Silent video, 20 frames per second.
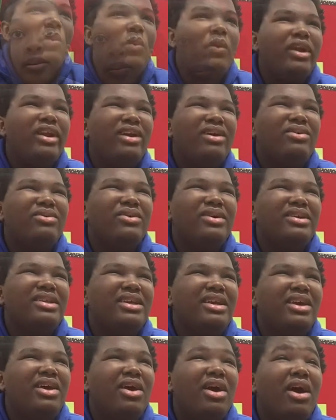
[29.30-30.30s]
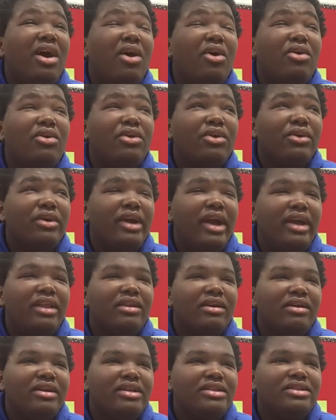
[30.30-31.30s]
We don't really co-create
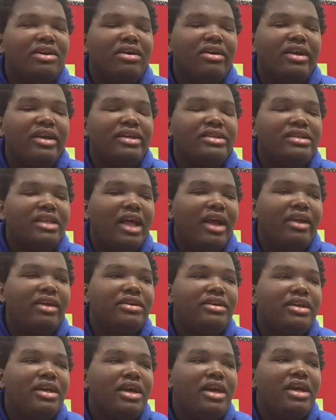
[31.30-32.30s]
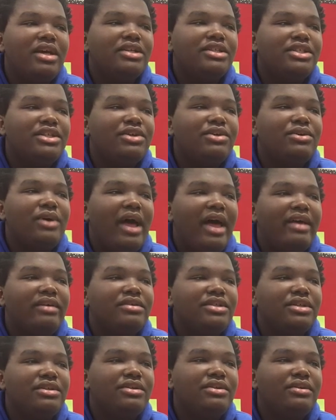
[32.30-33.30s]
learning targets. Like, she'll
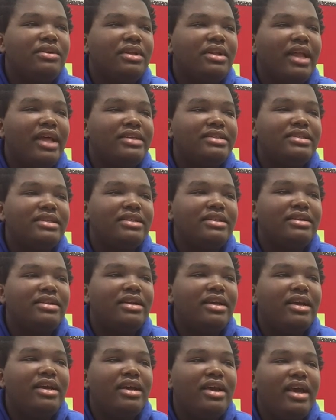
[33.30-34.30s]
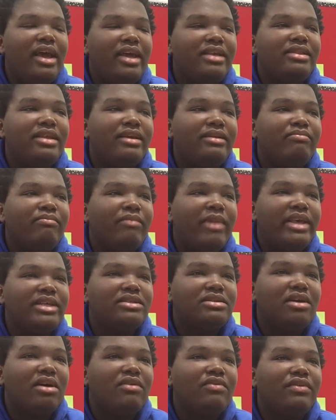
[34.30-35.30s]
do the lesson, and then
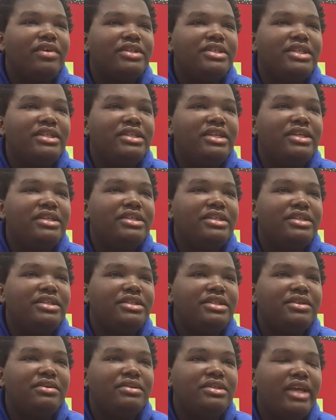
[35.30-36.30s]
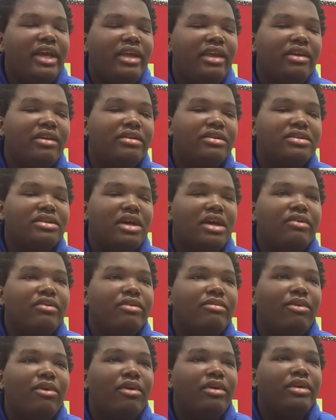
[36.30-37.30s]
based off what she teaches, you'll take your
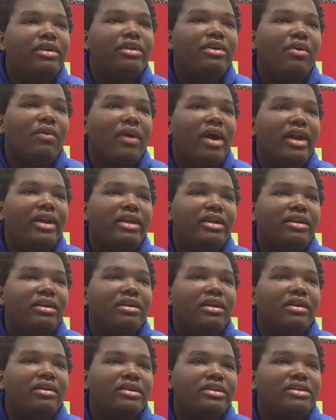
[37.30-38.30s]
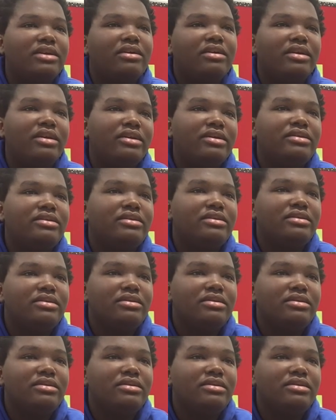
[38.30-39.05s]
discovery board and you'll write in the learning targets.